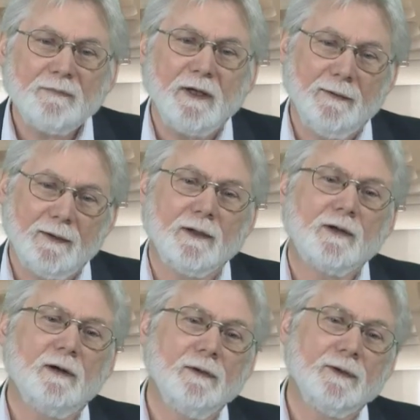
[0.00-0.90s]
Are they going to
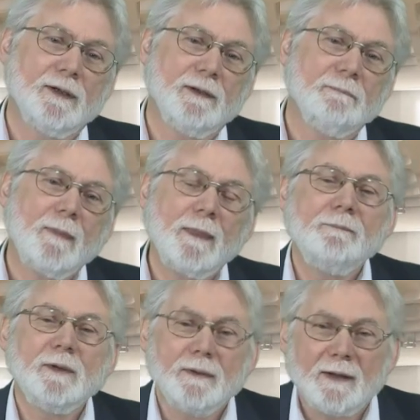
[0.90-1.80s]
call the,
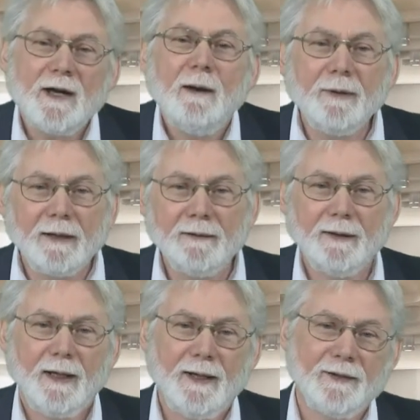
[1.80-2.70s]
the company
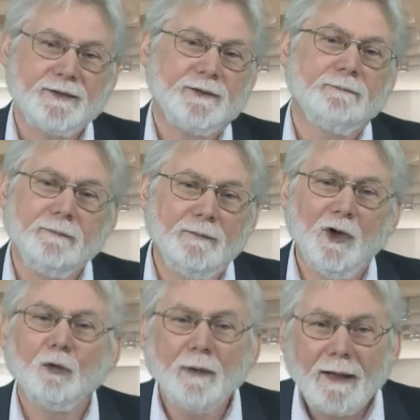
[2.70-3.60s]
that has
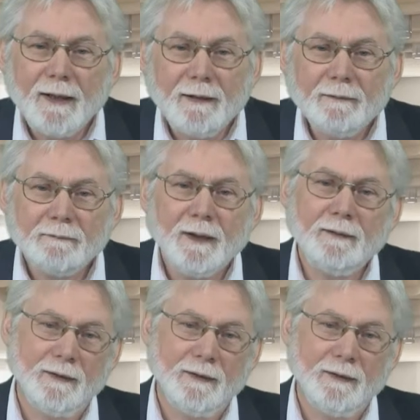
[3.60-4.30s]
no rating, right?